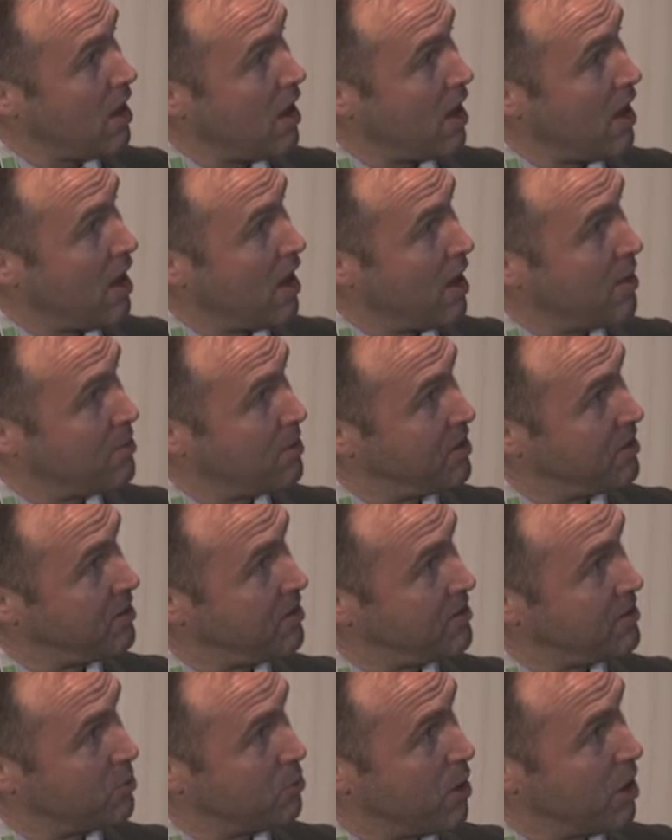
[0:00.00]
And
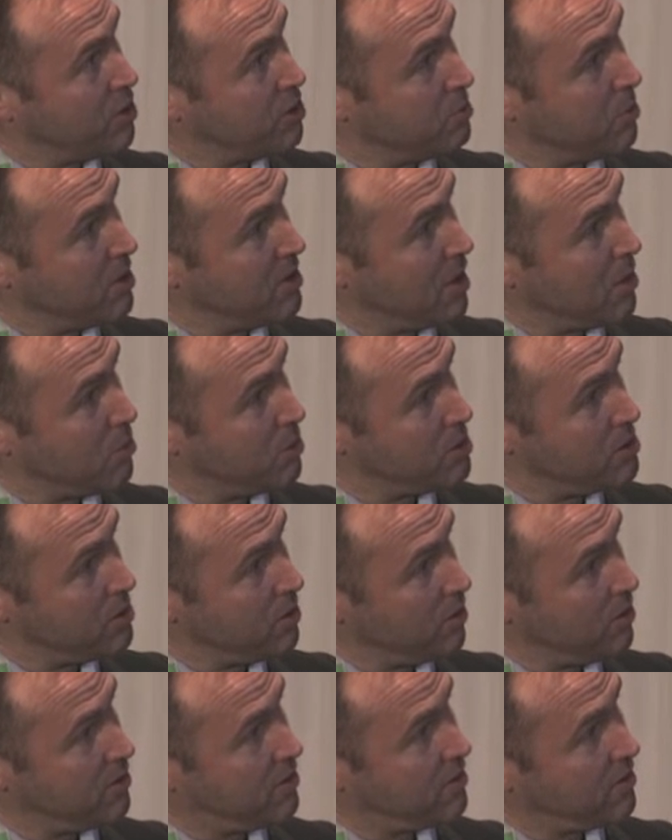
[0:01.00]
this is the regimen that we
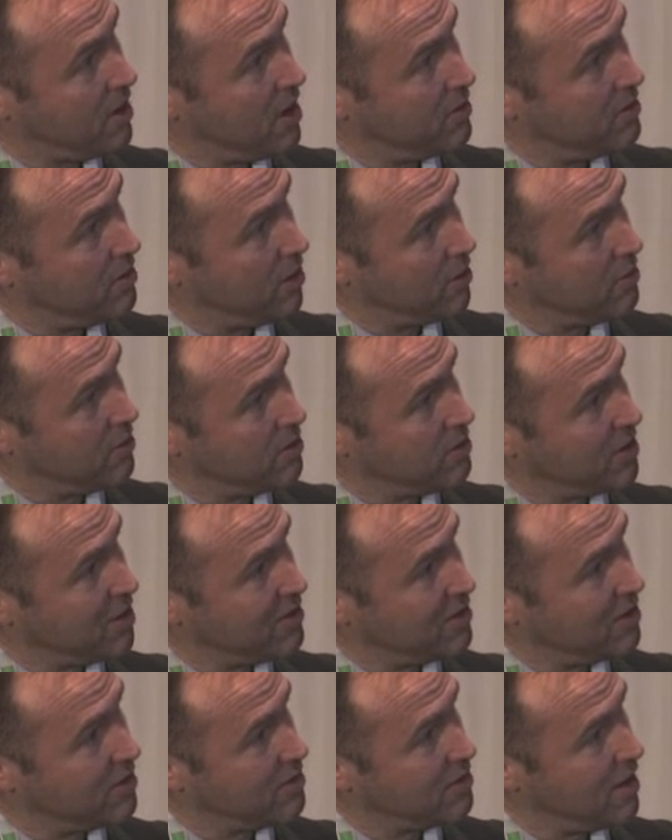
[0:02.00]
used,
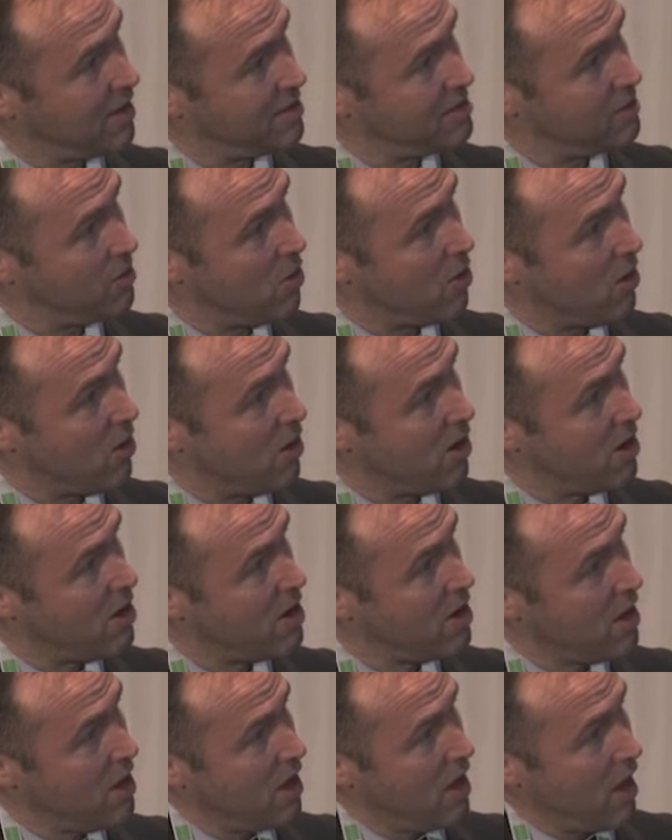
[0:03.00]
dose-adjusted TEDI-OR,
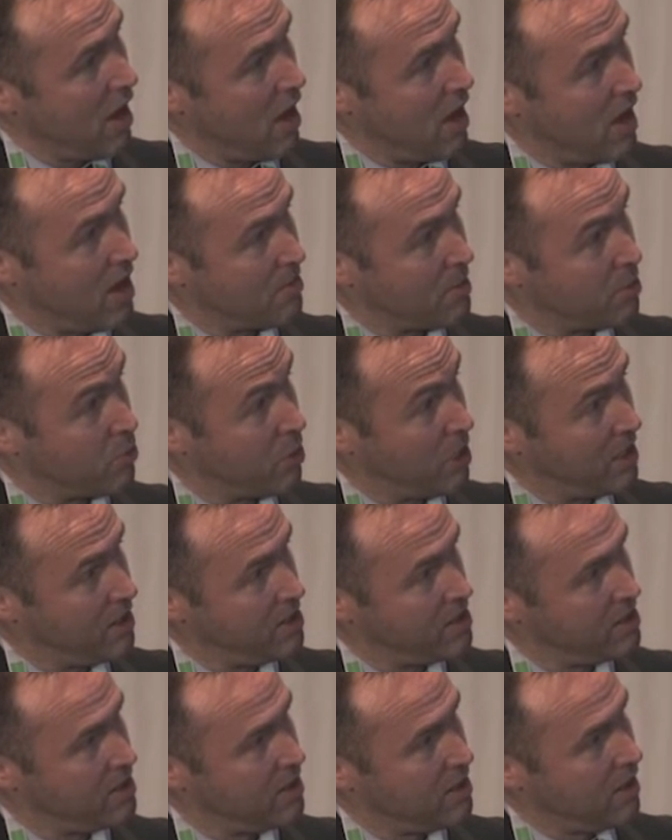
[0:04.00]
and
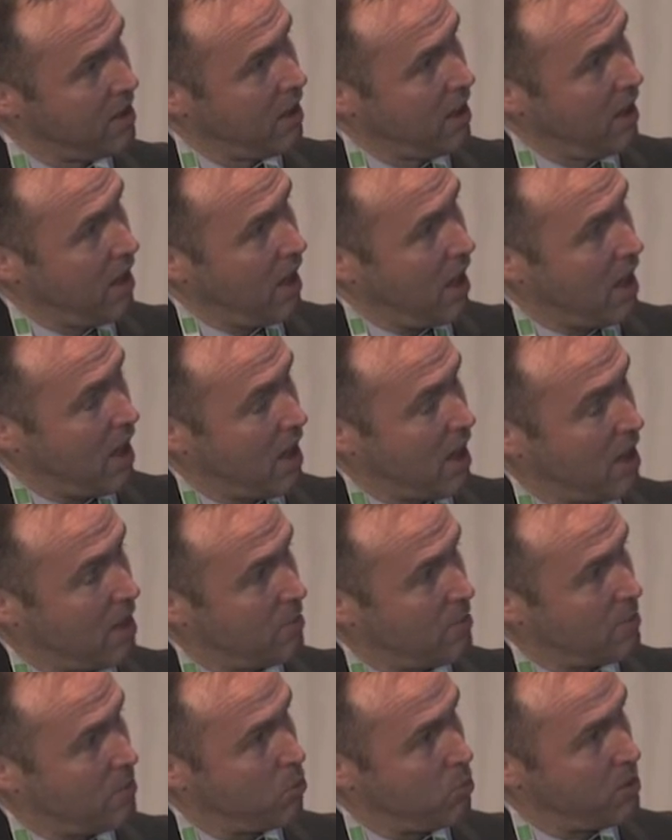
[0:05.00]
really
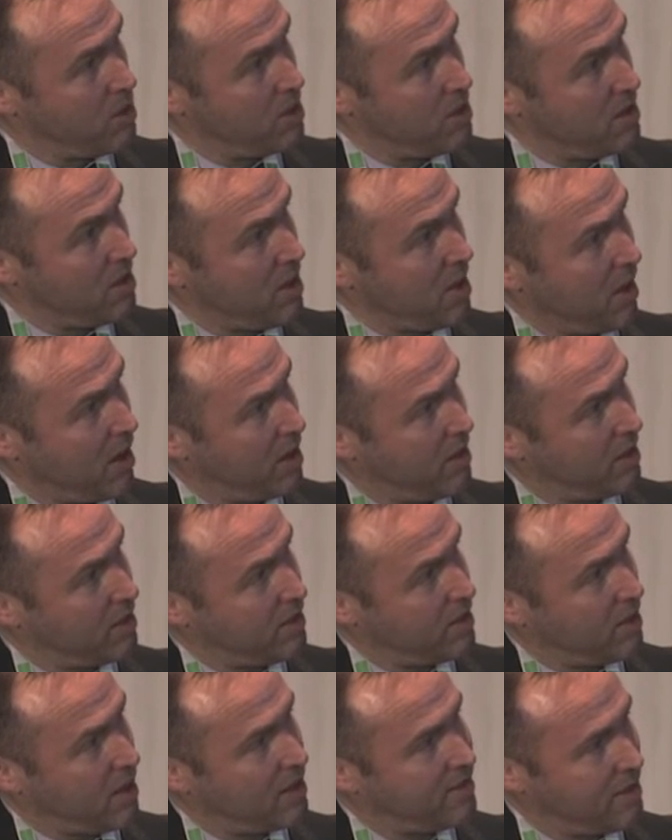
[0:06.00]
we
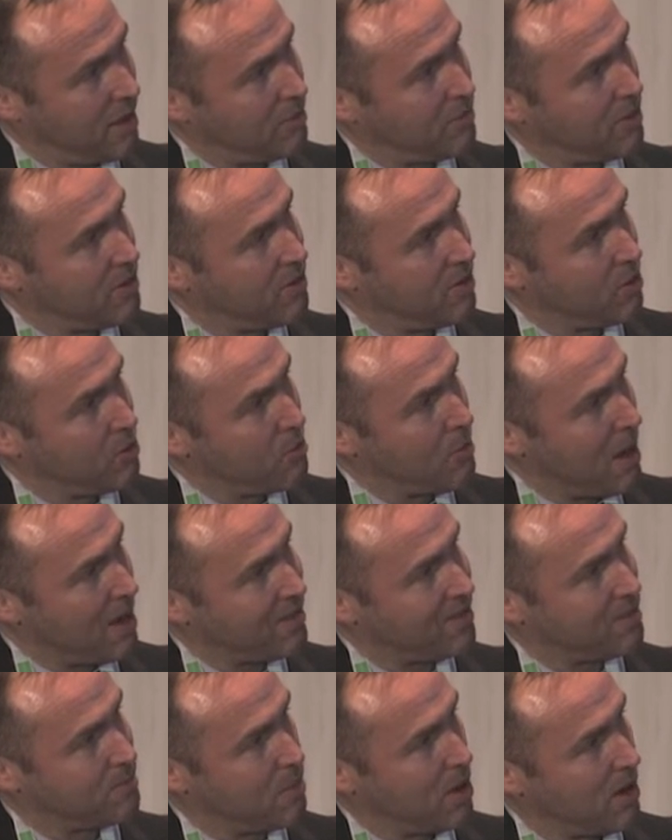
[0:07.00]
attempted to
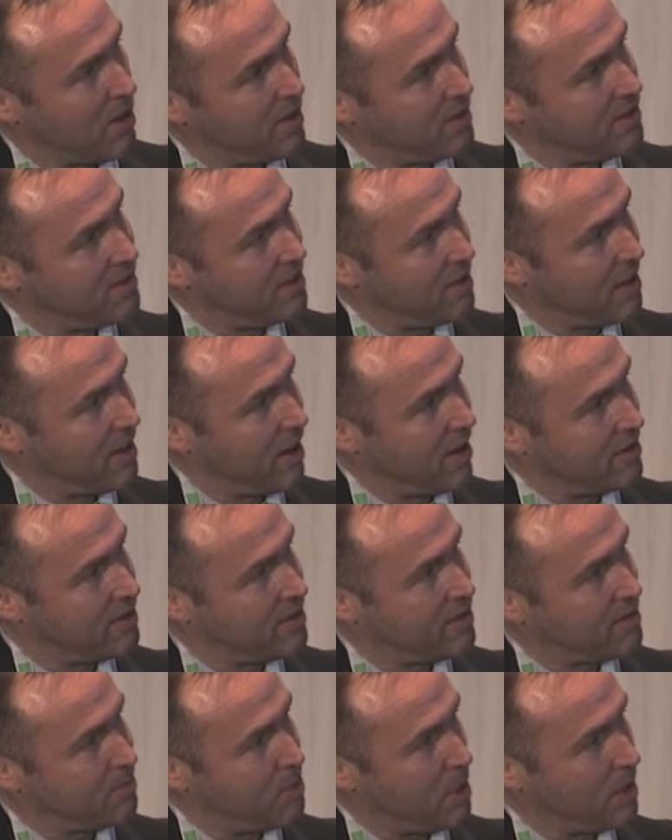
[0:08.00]
maximize
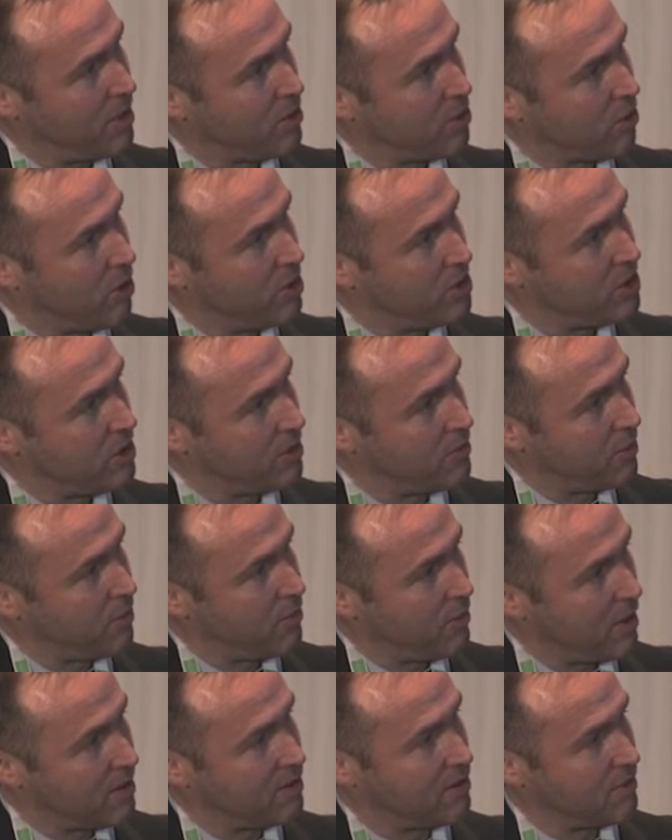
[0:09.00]
CNS penetration of
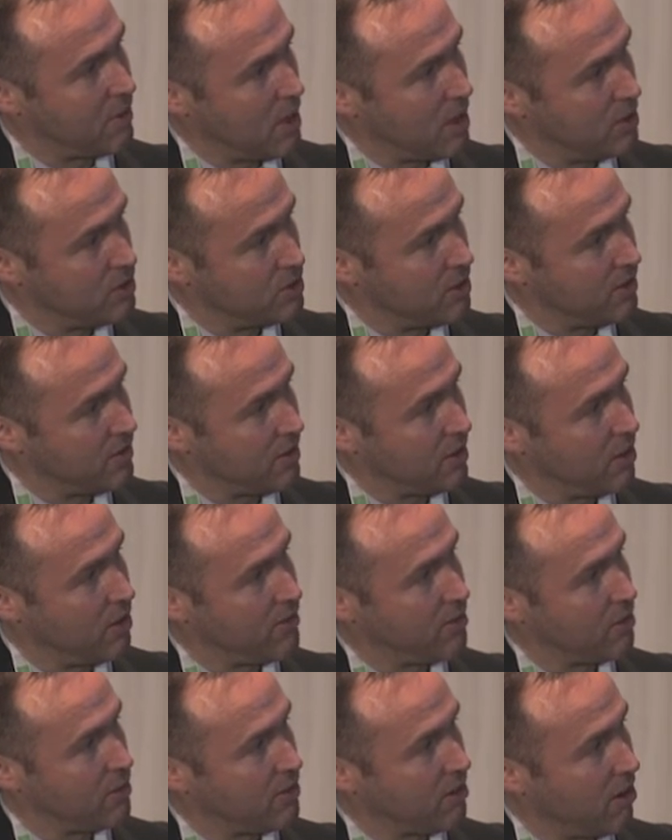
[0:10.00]
effective agents and
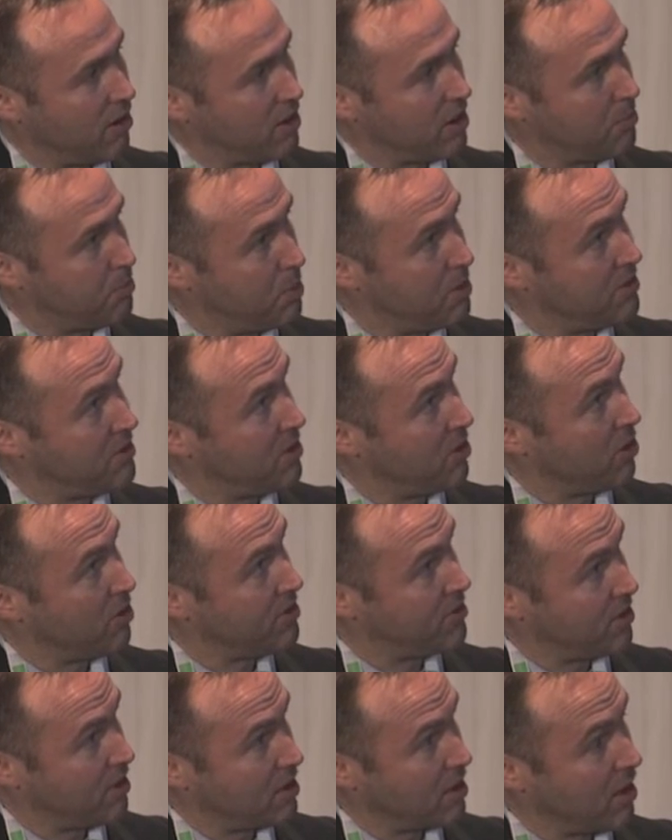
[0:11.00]
also target BCR
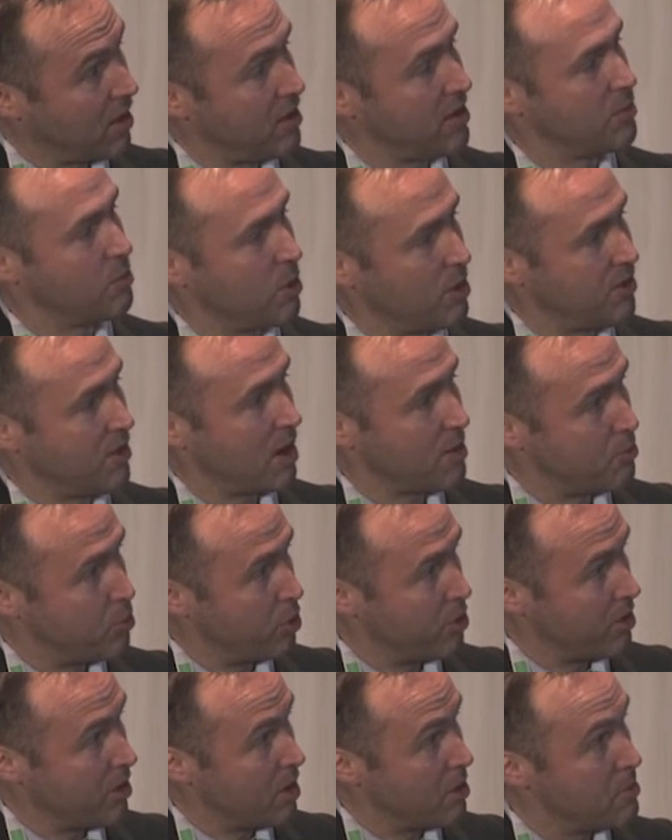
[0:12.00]
signaling with
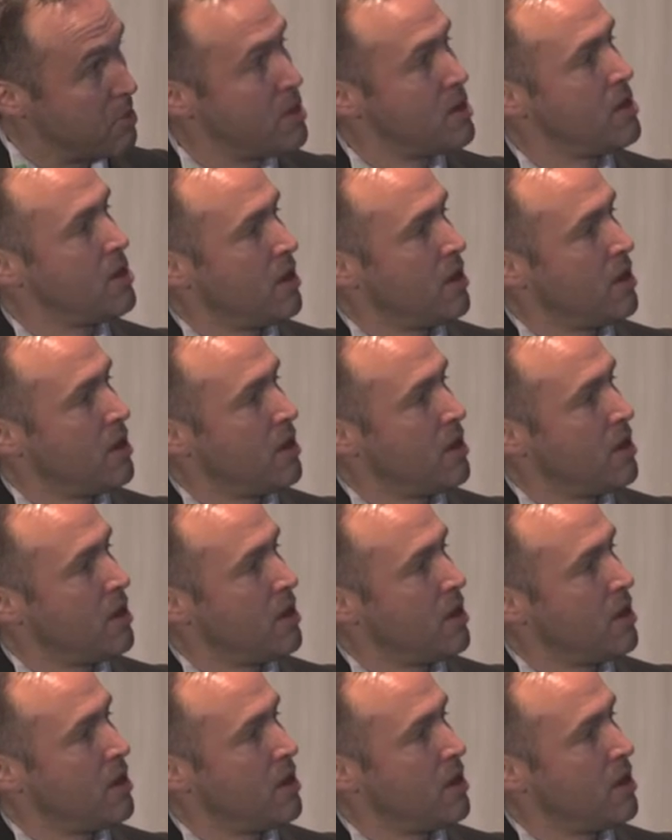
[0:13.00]
ibrutinib.